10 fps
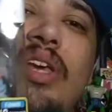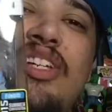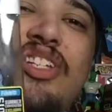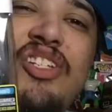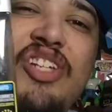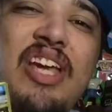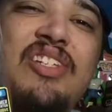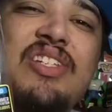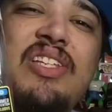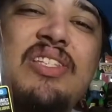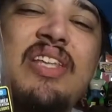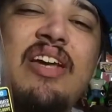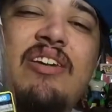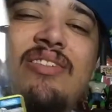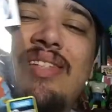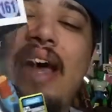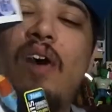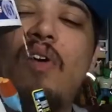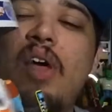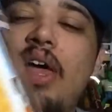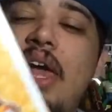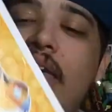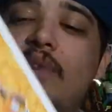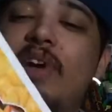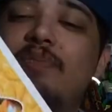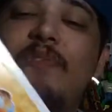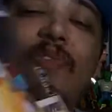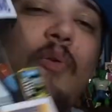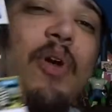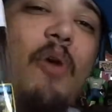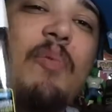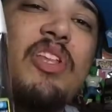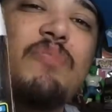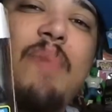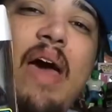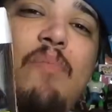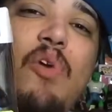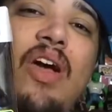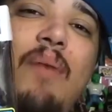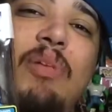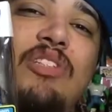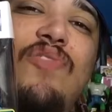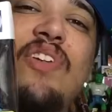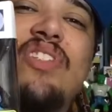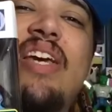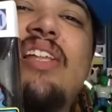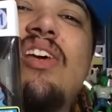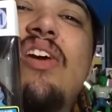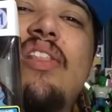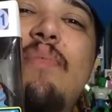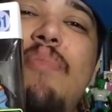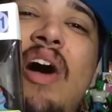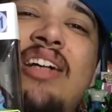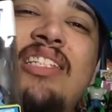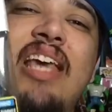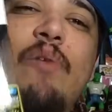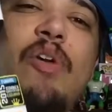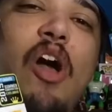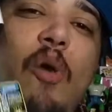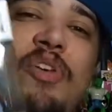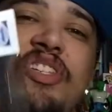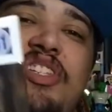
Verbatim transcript: They they just changed the stickers out. Anyways, before we open this bad boy up, let's first take a look at the box like we always